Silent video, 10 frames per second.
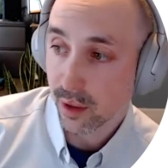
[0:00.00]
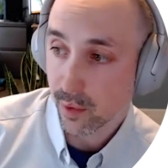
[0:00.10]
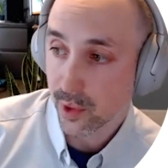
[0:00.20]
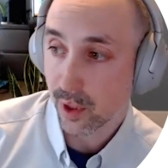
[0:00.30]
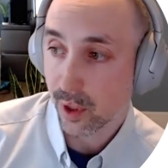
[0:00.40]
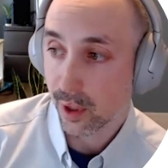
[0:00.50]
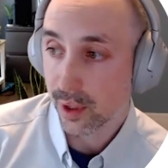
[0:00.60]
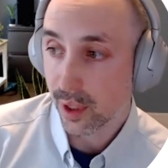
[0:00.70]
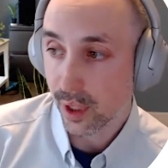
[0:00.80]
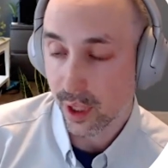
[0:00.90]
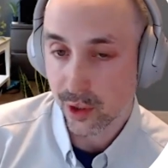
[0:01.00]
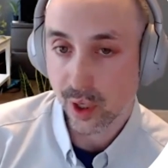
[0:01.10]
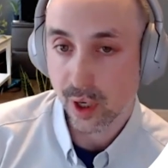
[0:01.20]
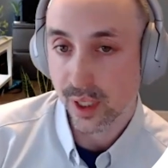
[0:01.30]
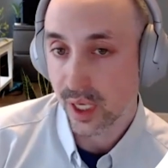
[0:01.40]
to return a
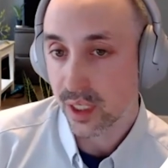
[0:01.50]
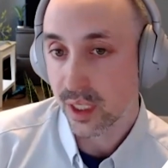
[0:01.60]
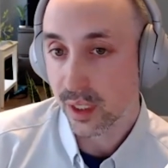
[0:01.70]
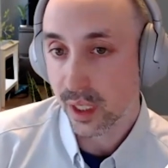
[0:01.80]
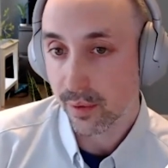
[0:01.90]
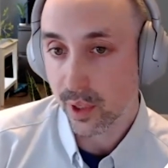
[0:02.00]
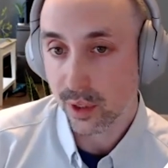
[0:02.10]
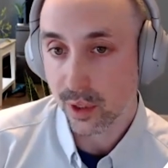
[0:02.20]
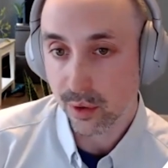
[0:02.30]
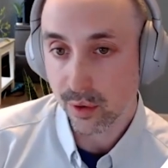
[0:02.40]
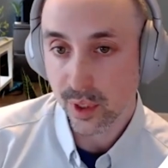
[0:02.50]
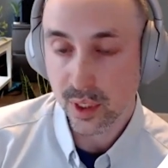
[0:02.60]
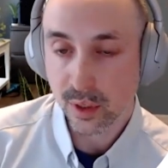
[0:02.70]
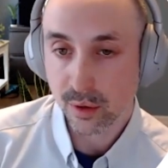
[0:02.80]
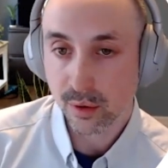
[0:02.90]
shard ID that we can use
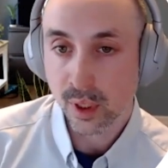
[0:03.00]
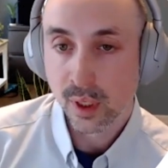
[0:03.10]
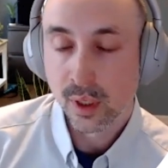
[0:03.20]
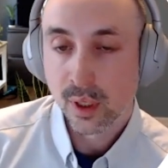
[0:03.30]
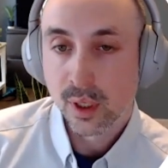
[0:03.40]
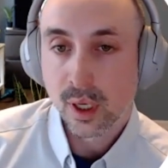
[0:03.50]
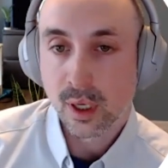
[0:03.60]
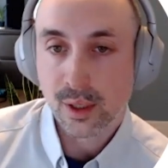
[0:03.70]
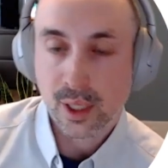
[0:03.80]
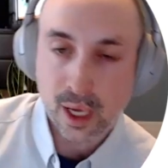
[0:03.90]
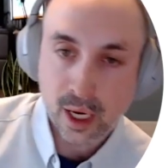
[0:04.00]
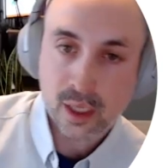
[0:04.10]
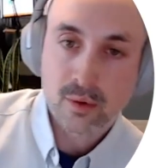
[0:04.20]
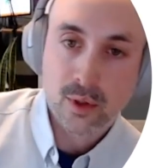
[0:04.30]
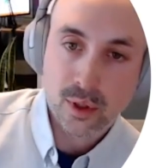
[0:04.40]
to, or that
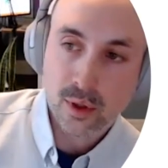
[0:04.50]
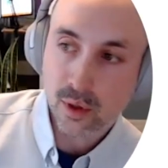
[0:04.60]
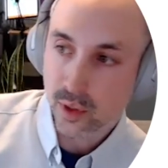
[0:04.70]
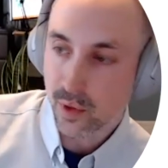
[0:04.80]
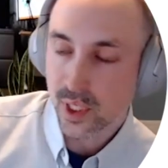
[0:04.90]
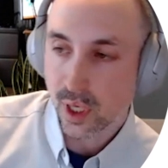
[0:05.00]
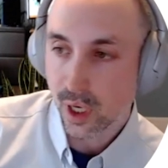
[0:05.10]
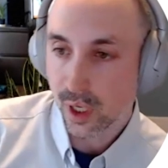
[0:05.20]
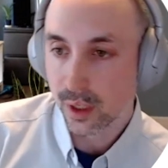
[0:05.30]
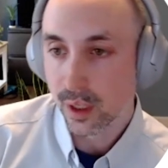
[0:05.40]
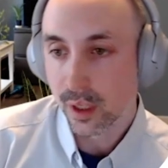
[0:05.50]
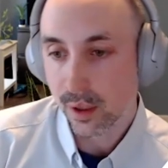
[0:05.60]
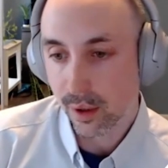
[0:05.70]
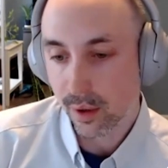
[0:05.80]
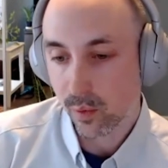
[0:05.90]
Akka will use to assign
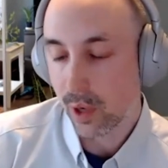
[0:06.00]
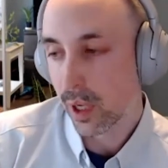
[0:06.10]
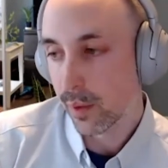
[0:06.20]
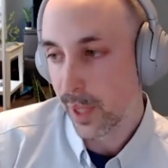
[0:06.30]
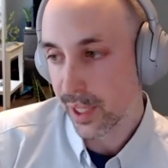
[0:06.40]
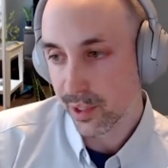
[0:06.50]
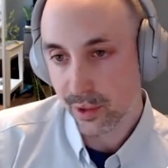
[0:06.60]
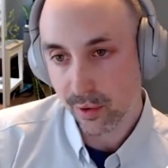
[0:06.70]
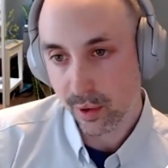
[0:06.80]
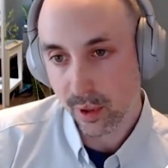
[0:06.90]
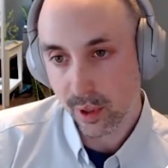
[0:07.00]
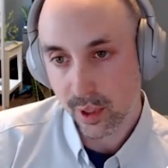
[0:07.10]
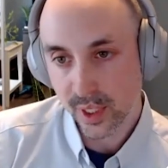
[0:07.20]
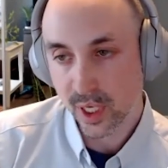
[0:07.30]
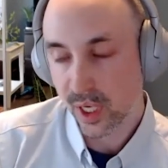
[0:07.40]
or route a message or
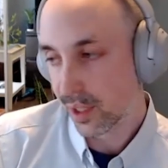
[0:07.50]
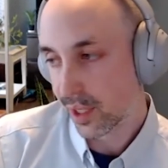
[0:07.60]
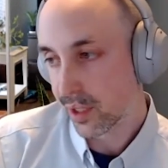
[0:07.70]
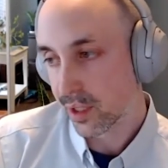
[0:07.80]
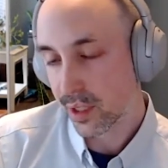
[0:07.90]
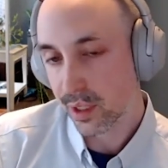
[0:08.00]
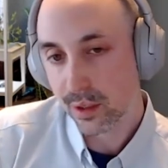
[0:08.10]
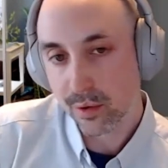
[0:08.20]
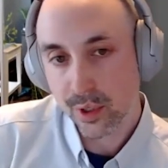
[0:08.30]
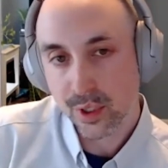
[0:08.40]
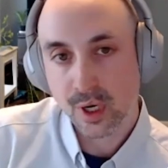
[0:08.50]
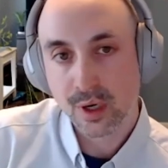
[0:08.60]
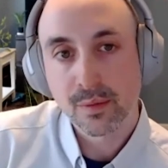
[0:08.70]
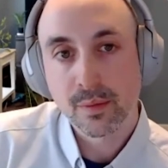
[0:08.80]
assign an entity to a shard.